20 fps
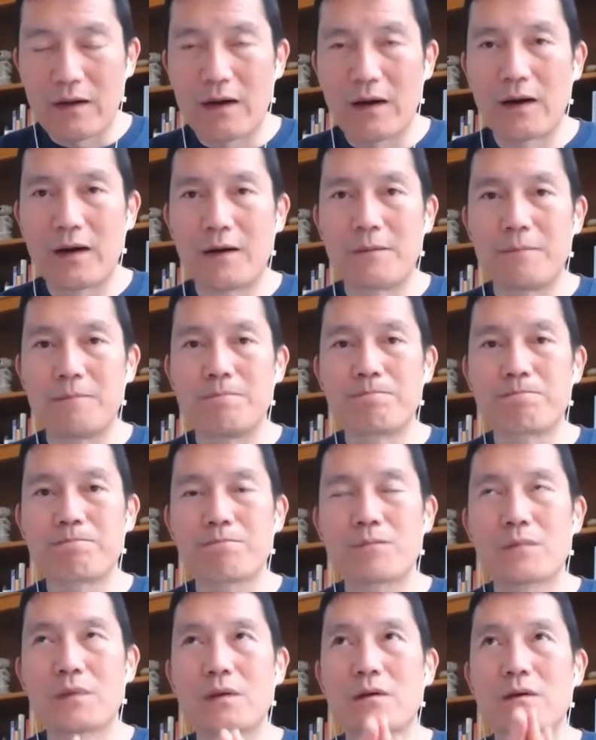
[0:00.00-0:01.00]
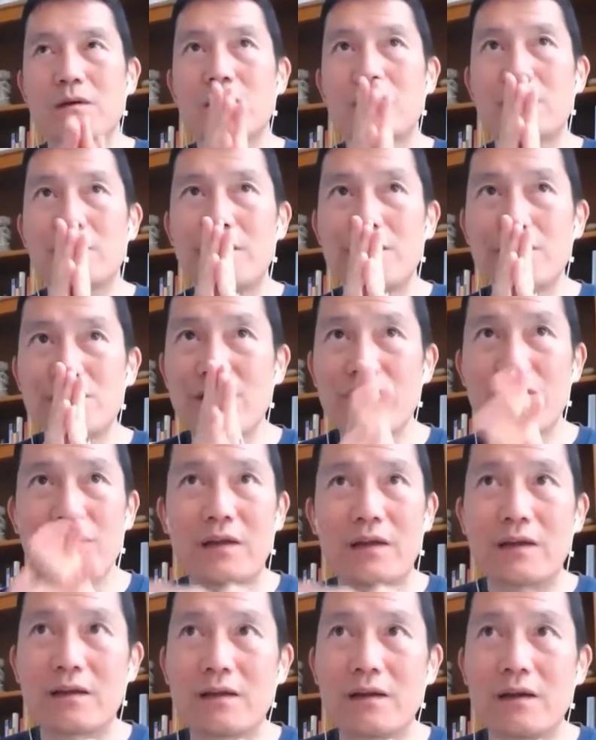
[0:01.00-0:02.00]
Um, here's the
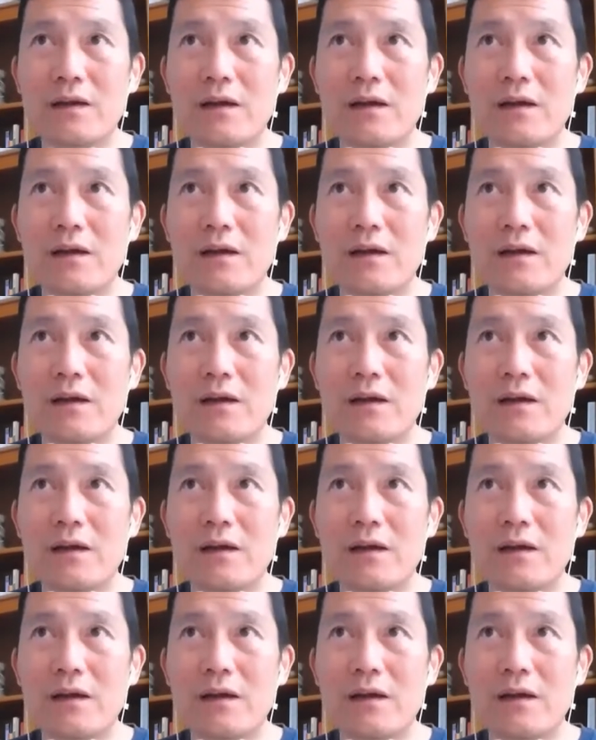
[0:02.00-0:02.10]
thing.